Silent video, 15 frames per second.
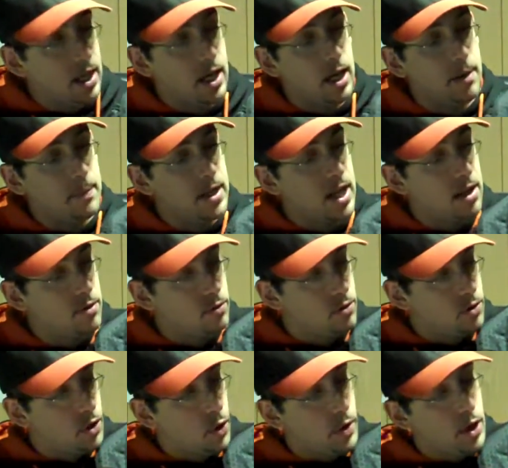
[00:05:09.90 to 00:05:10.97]
um, again,
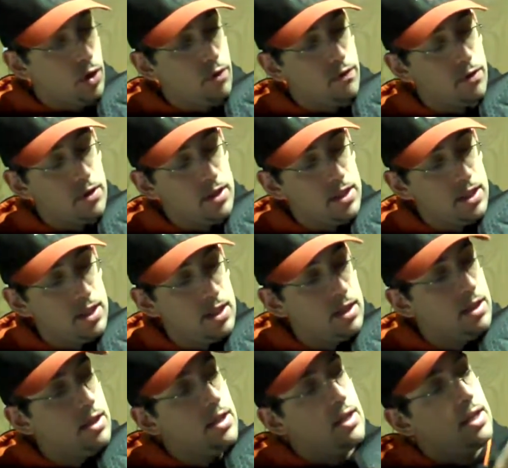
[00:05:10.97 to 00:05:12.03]
going over the,
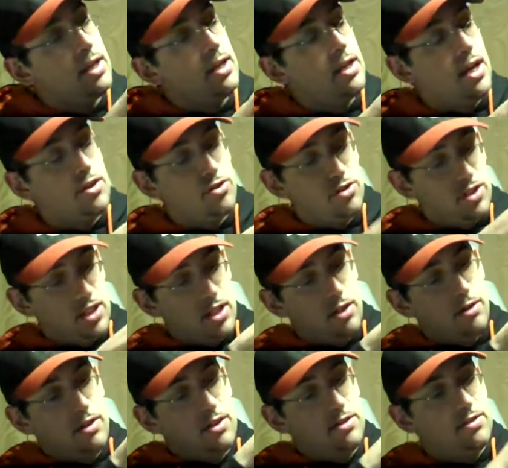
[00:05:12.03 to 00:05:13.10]
as you see
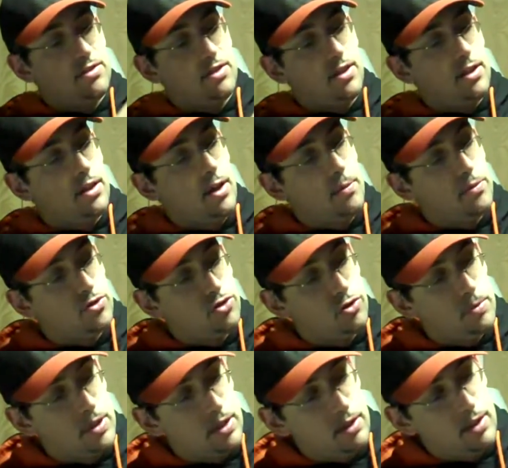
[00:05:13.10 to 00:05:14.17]
here, this, I'm
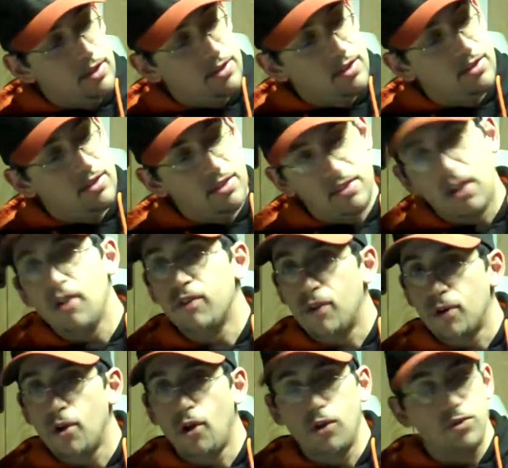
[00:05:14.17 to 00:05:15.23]
assuming this is the cell
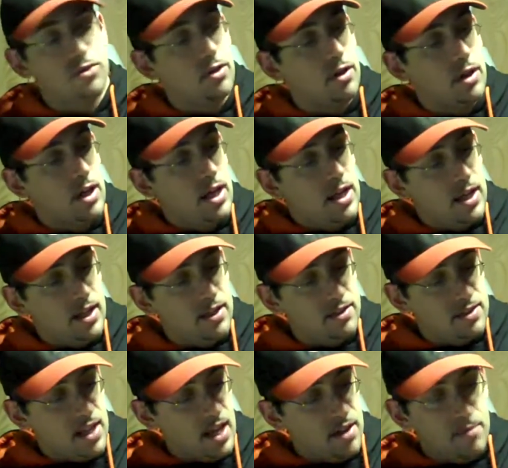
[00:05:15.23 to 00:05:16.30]
phone holster. It
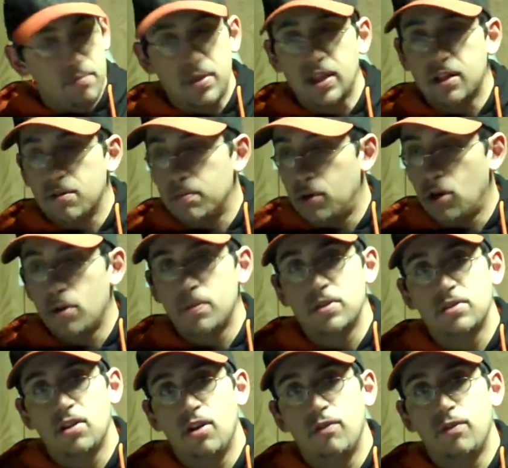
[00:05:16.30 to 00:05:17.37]
is not a big compartment
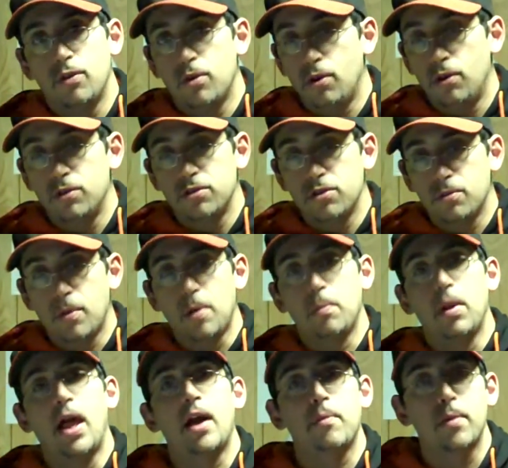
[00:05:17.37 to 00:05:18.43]
cell phone holster. My
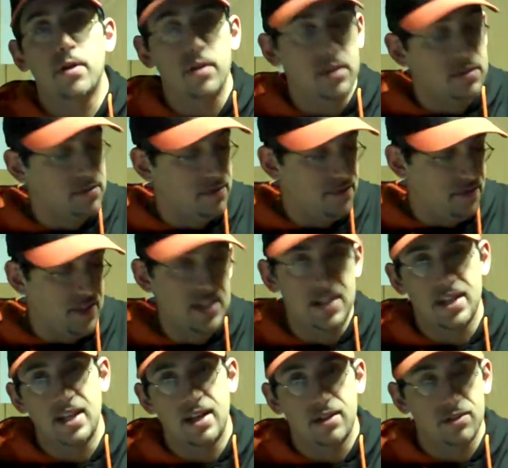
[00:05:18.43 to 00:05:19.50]
BlackBerry doesn't fit
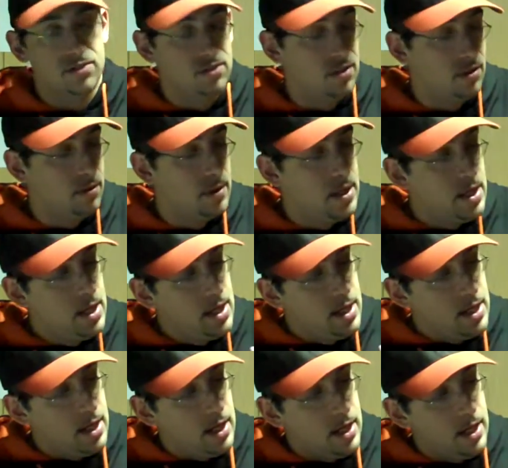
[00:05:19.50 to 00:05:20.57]
in there. So,
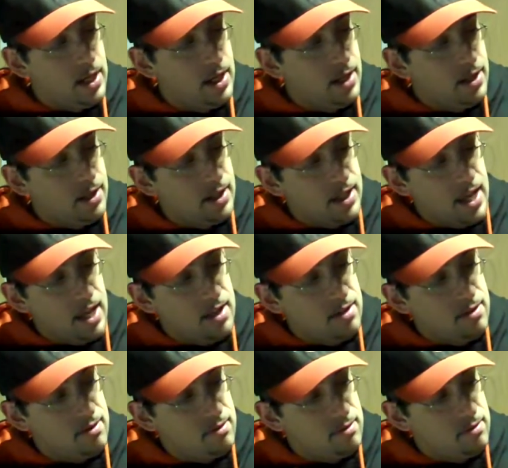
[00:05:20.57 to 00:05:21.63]
uh, again,